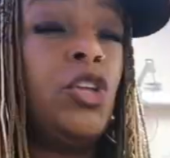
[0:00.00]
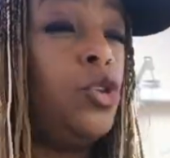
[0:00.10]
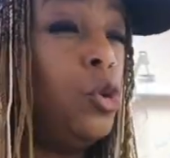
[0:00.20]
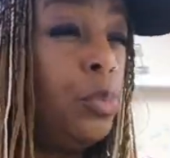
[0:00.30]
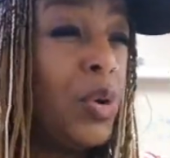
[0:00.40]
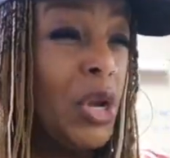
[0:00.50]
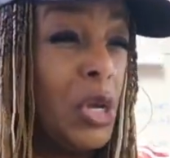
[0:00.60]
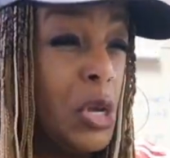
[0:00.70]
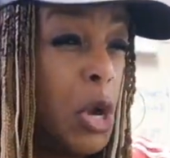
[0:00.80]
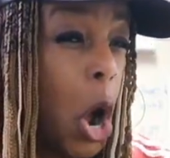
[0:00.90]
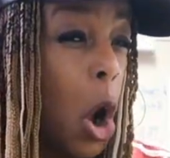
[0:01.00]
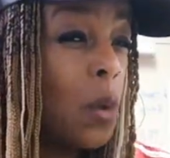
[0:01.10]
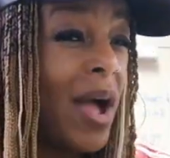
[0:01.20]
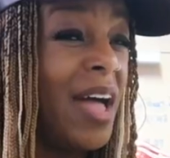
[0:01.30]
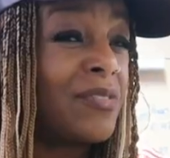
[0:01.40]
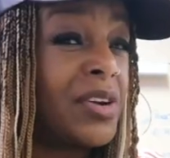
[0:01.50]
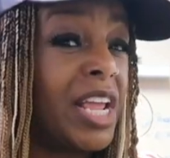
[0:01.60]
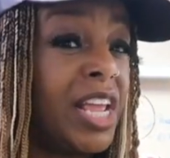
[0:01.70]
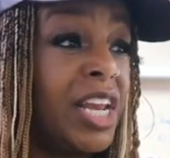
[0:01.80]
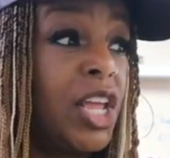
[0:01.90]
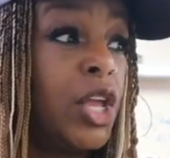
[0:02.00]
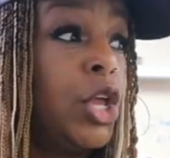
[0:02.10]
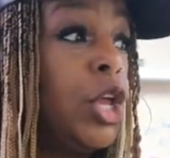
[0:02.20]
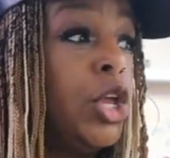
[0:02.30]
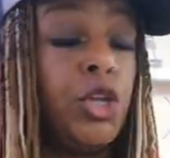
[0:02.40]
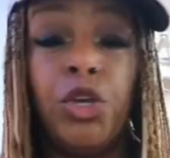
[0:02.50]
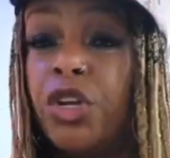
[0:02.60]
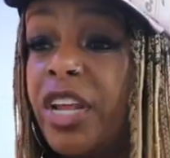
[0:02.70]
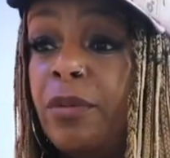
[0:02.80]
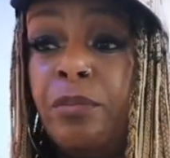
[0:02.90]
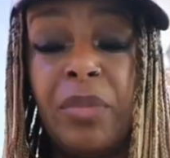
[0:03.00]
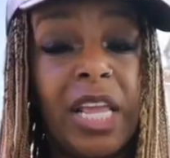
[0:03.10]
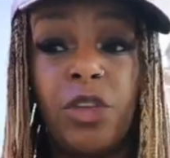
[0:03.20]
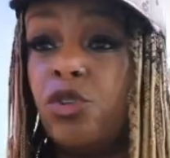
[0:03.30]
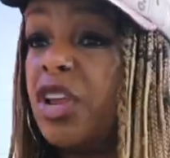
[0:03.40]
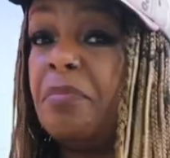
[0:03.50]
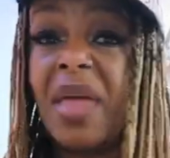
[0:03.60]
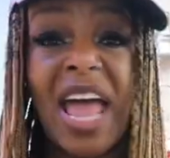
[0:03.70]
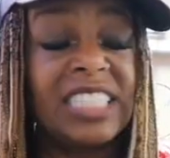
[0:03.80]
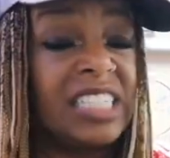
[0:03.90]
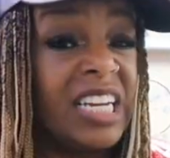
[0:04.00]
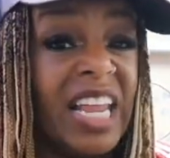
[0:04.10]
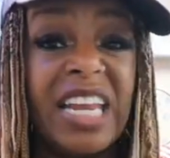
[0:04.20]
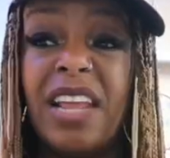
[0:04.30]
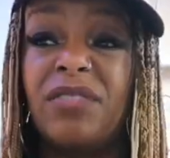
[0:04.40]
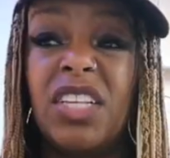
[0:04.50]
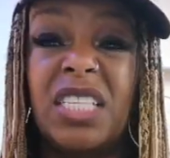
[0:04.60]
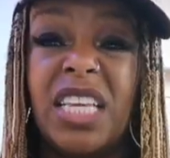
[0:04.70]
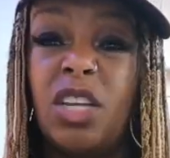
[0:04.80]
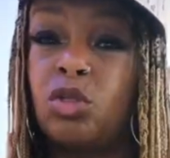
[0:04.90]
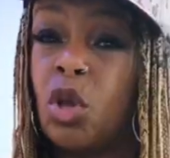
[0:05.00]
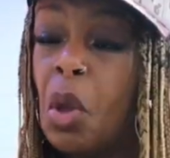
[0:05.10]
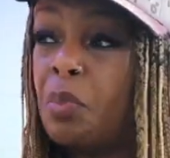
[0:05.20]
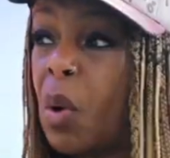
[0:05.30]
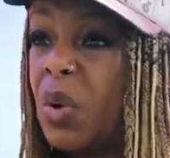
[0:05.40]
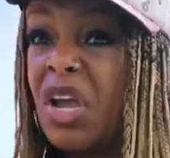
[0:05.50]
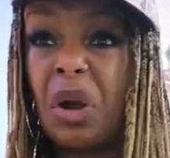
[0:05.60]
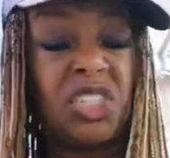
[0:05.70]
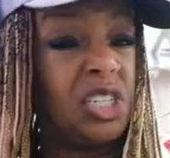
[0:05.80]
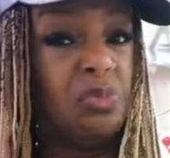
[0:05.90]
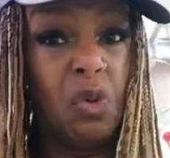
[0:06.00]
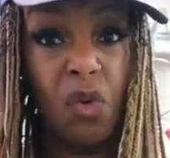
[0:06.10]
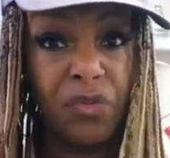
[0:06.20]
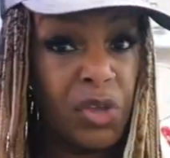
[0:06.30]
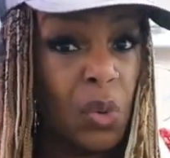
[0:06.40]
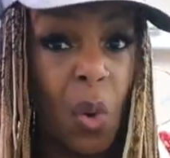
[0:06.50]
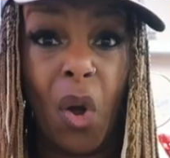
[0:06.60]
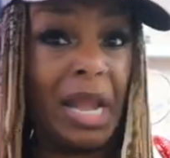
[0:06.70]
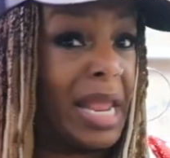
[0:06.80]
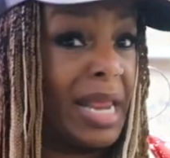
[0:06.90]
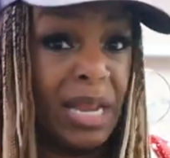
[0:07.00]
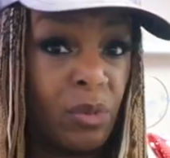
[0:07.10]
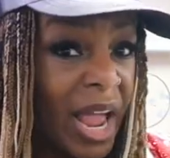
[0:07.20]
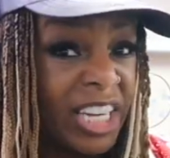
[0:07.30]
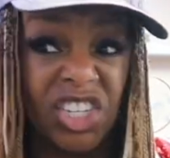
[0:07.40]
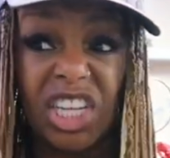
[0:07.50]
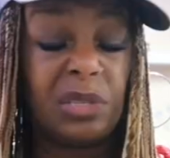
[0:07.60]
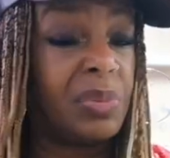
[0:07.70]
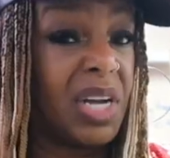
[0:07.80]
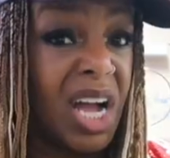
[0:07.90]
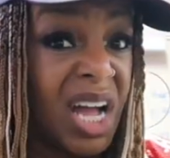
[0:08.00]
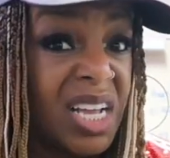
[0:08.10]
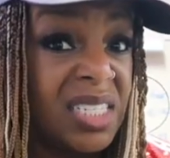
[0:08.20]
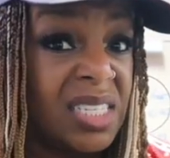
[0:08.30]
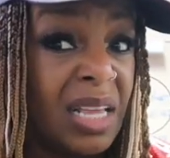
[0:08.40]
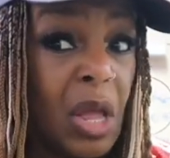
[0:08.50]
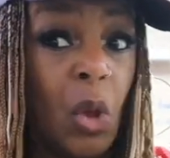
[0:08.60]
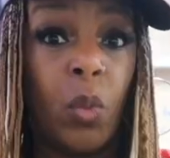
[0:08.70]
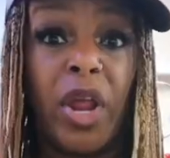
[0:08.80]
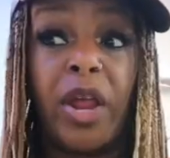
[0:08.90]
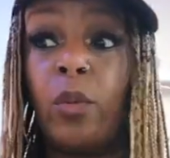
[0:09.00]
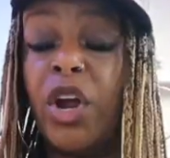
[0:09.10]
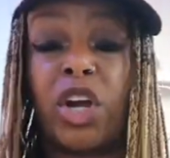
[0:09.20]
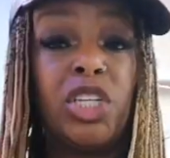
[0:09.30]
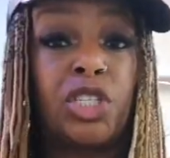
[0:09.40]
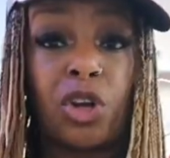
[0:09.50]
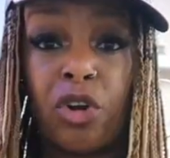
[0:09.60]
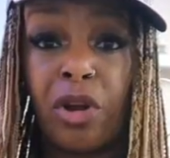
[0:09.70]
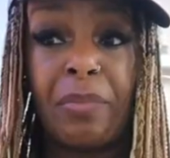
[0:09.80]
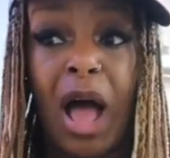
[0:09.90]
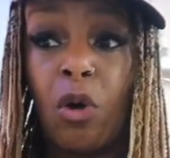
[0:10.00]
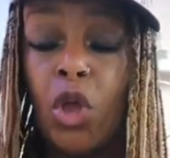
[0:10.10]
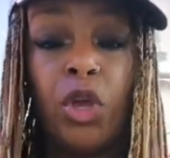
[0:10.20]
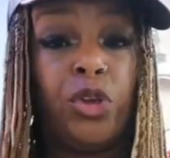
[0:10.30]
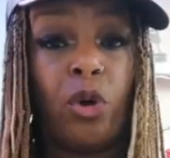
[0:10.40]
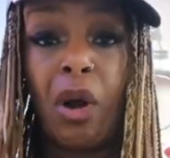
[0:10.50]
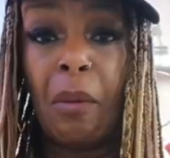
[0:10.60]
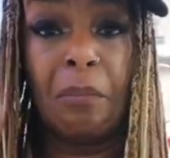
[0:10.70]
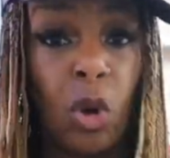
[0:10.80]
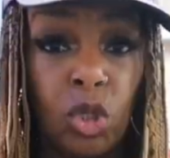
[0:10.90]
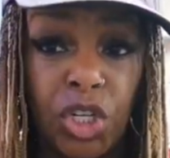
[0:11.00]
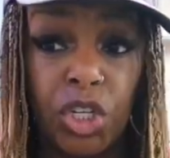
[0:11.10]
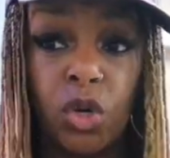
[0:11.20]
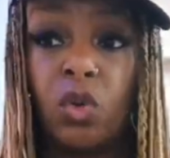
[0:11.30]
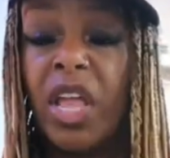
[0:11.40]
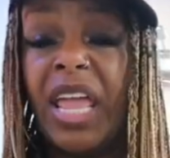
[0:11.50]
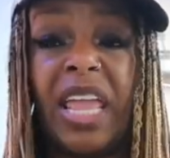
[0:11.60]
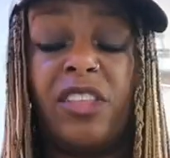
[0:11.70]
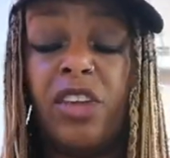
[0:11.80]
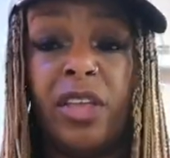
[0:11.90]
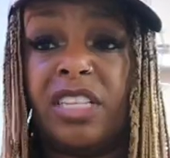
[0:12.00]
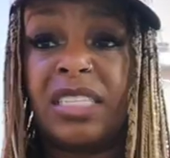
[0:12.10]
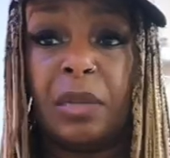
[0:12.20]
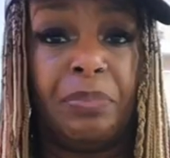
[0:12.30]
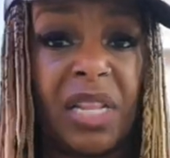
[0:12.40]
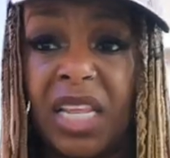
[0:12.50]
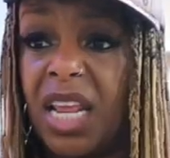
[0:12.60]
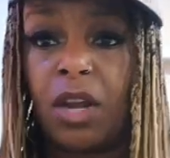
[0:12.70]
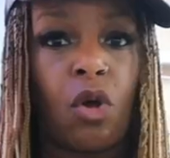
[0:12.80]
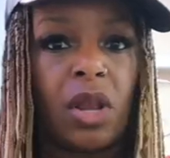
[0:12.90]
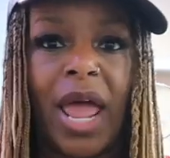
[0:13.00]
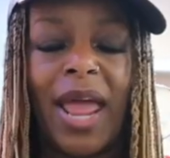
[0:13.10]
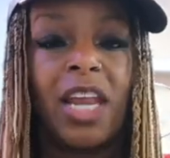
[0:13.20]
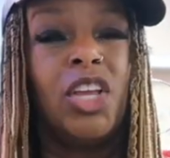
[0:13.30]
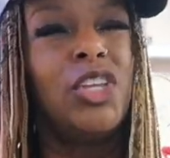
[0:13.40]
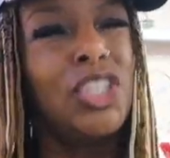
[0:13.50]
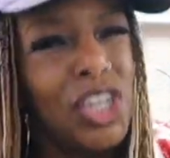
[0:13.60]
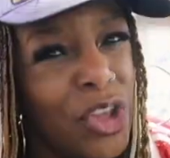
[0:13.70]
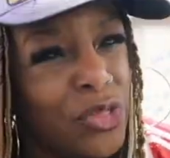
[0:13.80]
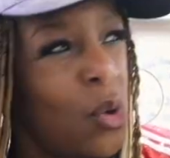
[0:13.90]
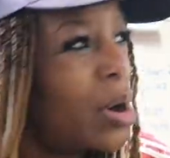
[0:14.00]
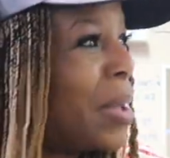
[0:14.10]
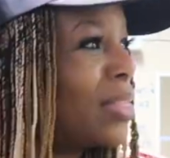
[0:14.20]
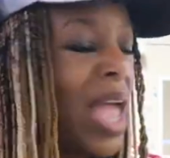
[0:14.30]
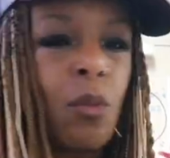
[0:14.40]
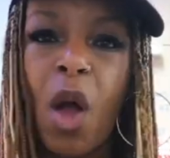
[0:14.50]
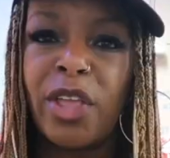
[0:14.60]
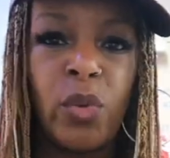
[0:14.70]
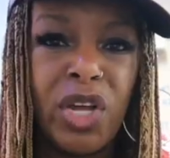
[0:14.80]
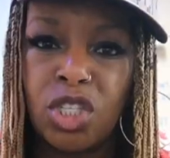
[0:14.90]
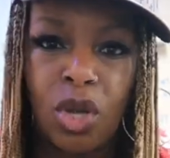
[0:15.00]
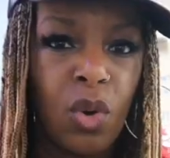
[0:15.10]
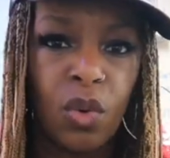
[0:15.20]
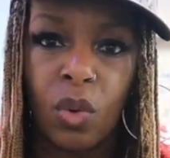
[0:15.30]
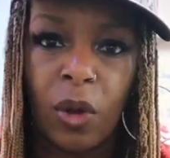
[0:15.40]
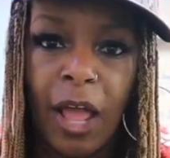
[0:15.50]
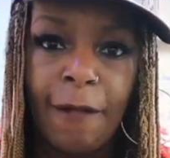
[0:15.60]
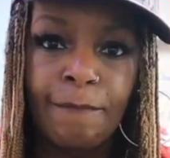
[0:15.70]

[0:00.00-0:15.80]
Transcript: You put no effort in. You didn't meet, you didn't master any of the skills, but we're going to just move you on anyway just because we, we're concerned about your emotional stability and all that. You should have thought about that while you were in school.